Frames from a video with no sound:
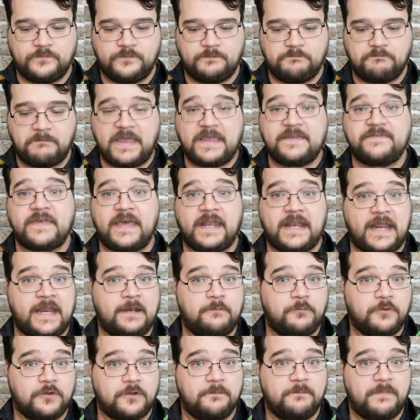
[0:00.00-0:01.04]
make that
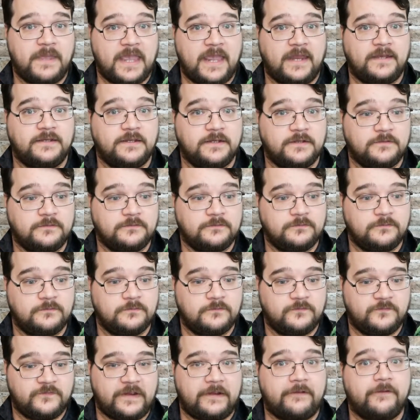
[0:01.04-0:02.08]
animal companion
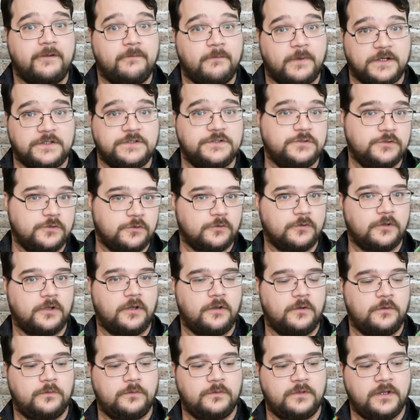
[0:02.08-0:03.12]
very much your
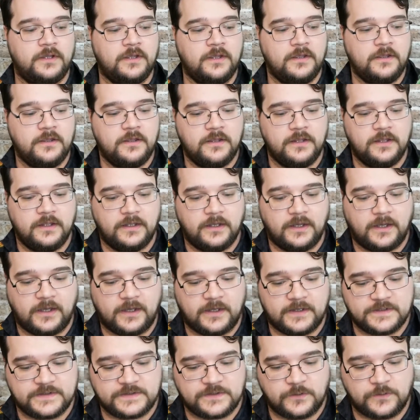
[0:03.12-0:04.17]
own,
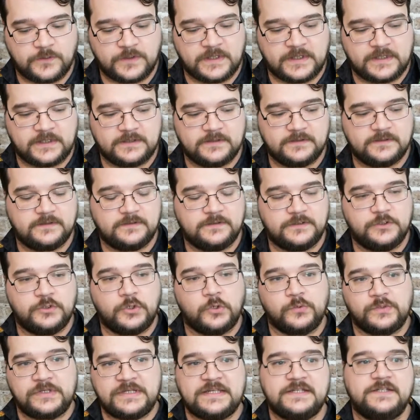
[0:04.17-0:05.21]
so that you
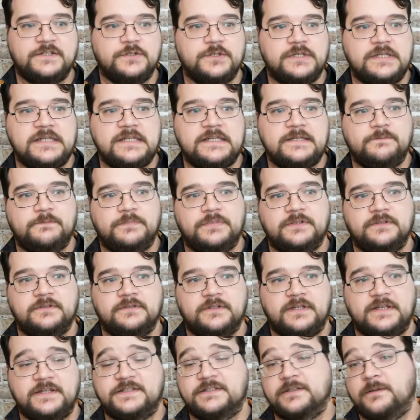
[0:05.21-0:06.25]
don't need to keep,
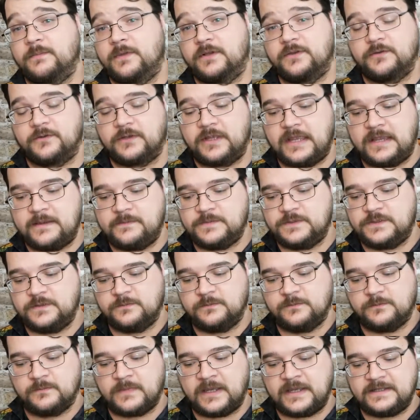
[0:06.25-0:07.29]
in some other games,
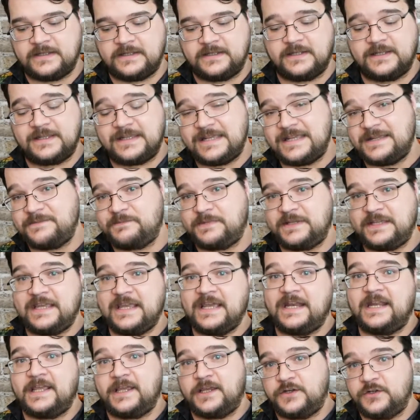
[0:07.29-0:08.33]
you might need to keep
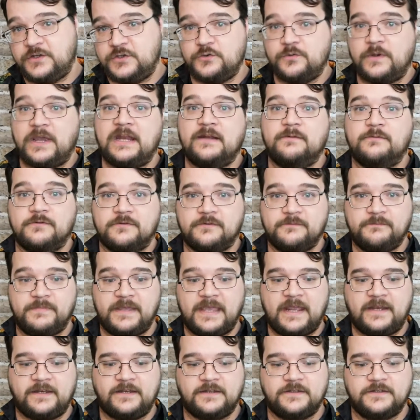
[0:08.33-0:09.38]
getting a new animal
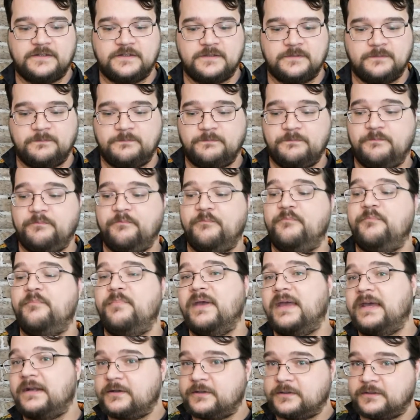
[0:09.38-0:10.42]
companion to
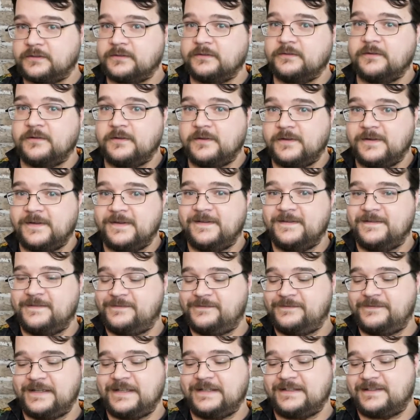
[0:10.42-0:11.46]
better
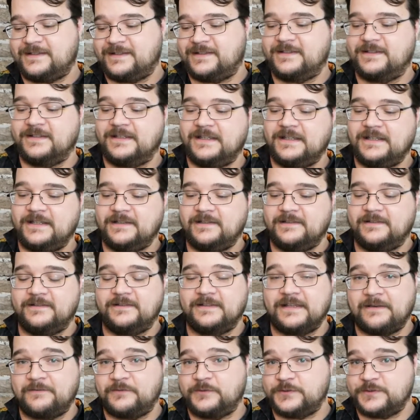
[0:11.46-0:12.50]
fit the
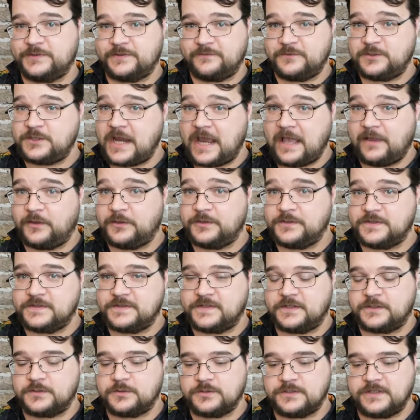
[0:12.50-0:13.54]
levels of challenges
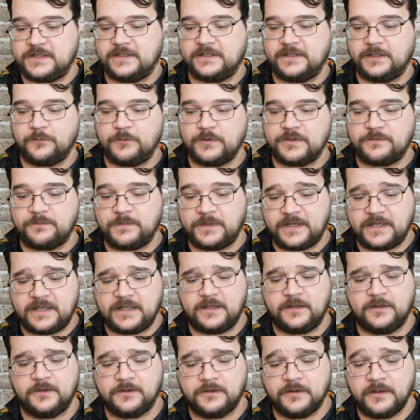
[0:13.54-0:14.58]
that you're dealing with. But
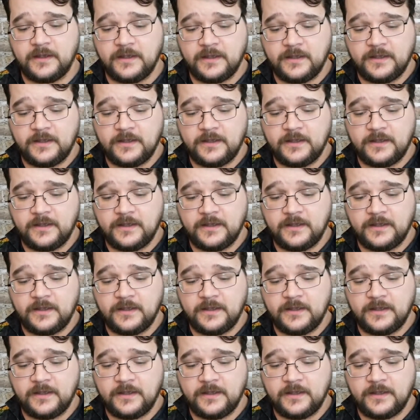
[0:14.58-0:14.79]
here,